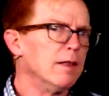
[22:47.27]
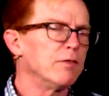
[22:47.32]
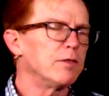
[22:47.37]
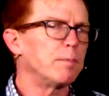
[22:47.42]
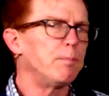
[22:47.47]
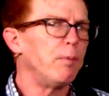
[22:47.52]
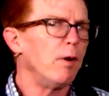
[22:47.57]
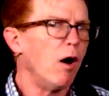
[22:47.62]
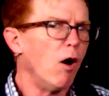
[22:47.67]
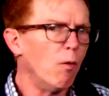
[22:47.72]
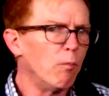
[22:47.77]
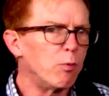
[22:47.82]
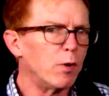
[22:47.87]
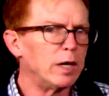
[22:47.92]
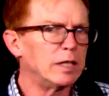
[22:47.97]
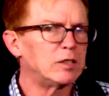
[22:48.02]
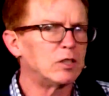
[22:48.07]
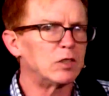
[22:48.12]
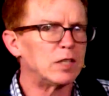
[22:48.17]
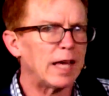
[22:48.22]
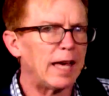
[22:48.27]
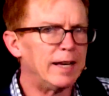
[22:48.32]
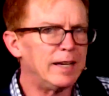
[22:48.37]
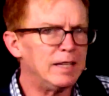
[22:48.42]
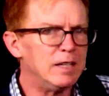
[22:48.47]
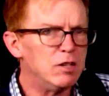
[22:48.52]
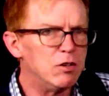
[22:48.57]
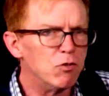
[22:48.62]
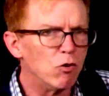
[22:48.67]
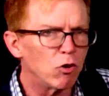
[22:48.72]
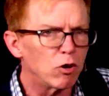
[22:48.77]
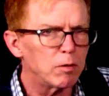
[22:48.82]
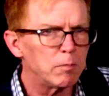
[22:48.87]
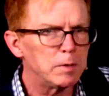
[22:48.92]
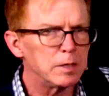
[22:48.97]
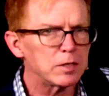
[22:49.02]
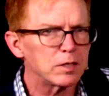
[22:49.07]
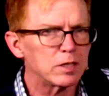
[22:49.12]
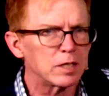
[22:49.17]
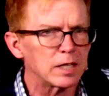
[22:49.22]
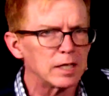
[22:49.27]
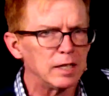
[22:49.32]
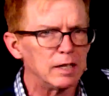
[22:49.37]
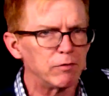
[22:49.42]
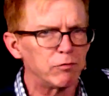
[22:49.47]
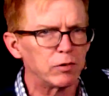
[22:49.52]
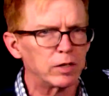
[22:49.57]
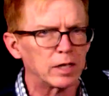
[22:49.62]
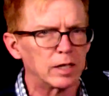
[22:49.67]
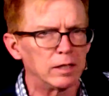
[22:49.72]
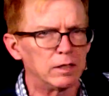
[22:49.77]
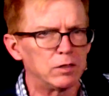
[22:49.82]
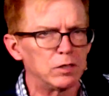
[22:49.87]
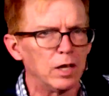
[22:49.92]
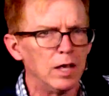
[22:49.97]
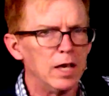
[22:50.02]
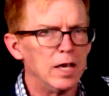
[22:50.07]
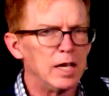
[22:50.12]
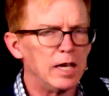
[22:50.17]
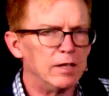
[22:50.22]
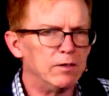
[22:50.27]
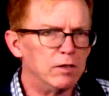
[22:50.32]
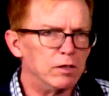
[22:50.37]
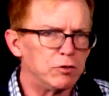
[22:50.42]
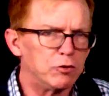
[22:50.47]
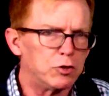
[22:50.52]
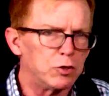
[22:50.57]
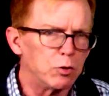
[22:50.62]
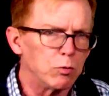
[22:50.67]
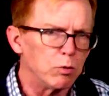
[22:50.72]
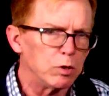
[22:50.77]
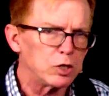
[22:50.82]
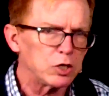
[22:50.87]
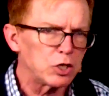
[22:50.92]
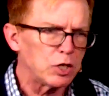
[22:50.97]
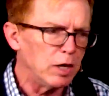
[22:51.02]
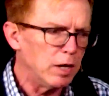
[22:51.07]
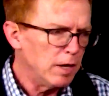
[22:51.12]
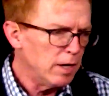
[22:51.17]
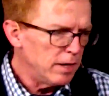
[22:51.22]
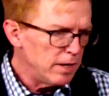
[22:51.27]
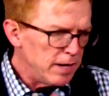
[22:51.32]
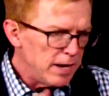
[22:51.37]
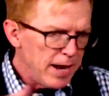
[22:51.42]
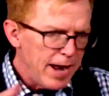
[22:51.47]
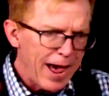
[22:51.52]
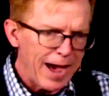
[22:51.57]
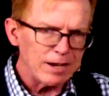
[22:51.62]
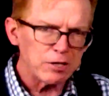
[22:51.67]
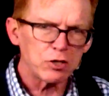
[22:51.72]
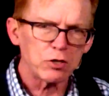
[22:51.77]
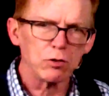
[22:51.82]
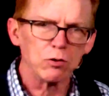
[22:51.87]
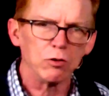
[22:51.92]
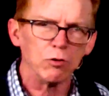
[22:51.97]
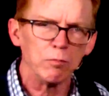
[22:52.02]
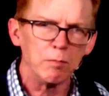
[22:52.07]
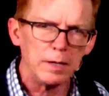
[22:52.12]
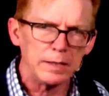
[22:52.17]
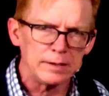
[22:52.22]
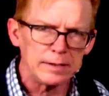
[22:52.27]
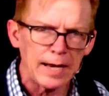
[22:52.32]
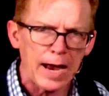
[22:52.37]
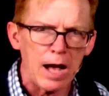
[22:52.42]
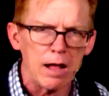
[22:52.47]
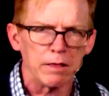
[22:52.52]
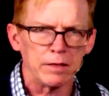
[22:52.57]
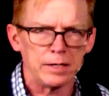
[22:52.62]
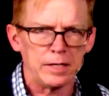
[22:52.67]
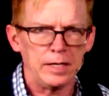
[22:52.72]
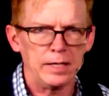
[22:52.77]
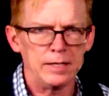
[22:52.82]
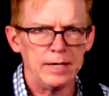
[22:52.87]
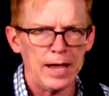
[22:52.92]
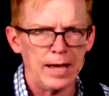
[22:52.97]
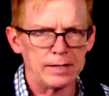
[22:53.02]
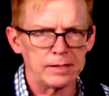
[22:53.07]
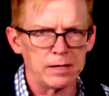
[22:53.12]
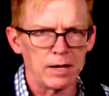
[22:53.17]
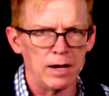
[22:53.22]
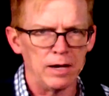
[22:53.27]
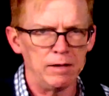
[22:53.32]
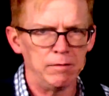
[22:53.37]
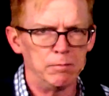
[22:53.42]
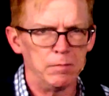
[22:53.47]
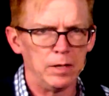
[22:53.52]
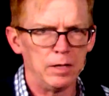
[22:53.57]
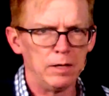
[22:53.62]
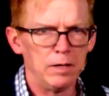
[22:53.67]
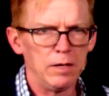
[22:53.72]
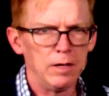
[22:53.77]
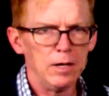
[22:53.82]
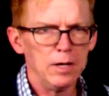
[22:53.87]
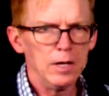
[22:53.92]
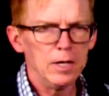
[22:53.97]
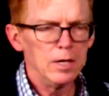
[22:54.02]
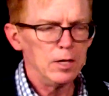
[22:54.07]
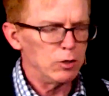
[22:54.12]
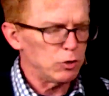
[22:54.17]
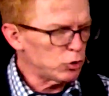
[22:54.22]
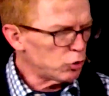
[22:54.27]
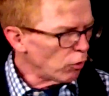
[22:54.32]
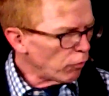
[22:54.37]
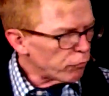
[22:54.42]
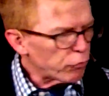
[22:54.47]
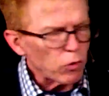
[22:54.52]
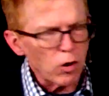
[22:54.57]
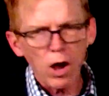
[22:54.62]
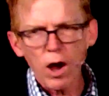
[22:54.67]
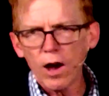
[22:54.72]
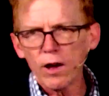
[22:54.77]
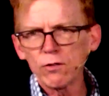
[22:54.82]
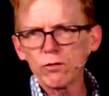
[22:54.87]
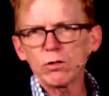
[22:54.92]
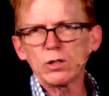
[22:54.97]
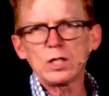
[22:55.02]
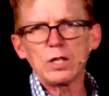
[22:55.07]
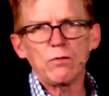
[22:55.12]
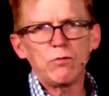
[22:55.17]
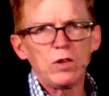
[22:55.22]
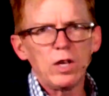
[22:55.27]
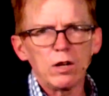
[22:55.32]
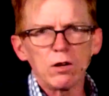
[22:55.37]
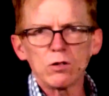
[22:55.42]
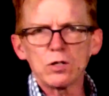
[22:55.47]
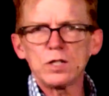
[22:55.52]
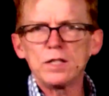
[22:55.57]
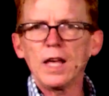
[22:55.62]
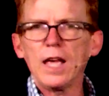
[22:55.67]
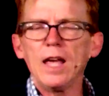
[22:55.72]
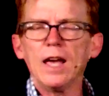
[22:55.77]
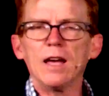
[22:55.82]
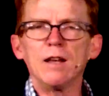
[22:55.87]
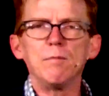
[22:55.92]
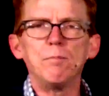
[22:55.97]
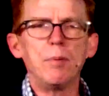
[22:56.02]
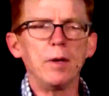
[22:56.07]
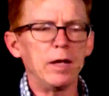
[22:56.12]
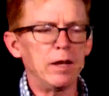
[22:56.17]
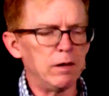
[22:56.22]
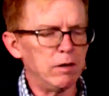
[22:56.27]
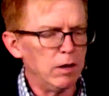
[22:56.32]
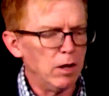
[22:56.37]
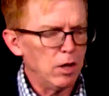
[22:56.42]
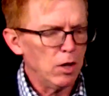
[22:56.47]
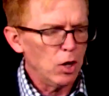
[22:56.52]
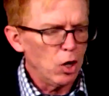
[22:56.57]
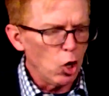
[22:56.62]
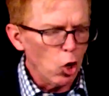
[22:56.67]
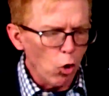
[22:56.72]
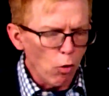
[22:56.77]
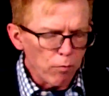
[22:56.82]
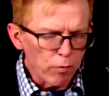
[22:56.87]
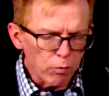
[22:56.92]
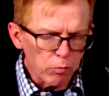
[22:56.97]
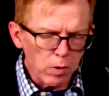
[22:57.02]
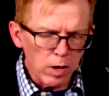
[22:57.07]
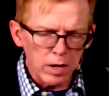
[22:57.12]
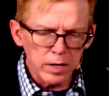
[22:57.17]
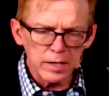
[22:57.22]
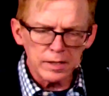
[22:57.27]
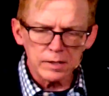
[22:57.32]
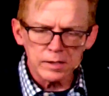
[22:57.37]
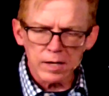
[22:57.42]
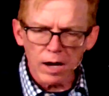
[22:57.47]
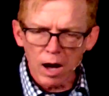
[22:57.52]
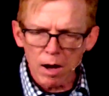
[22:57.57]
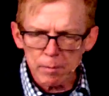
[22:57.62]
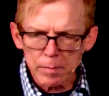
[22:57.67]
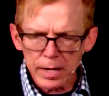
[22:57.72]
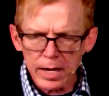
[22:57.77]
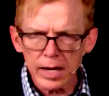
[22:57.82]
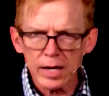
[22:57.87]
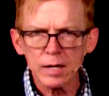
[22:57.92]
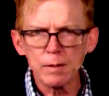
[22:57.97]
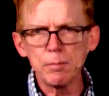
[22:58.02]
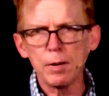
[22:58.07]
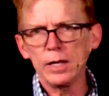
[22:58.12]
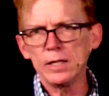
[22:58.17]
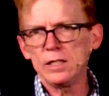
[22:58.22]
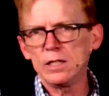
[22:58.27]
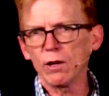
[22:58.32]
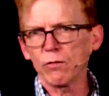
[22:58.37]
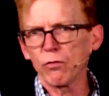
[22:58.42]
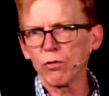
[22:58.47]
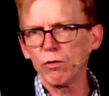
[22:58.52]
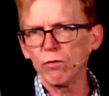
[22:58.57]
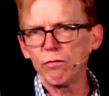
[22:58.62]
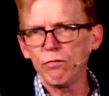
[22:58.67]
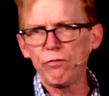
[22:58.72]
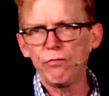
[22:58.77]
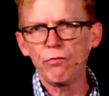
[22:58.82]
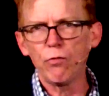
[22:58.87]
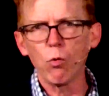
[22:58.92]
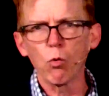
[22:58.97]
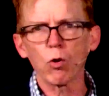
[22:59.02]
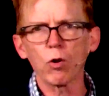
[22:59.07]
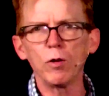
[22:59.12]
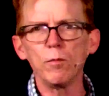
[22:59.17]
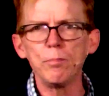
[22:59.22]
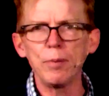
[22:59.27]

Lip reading: the palm branches had enormous significance in the Jewish national mentality in that time. So for hundreds of years, they had been overrun and dominated by different foreign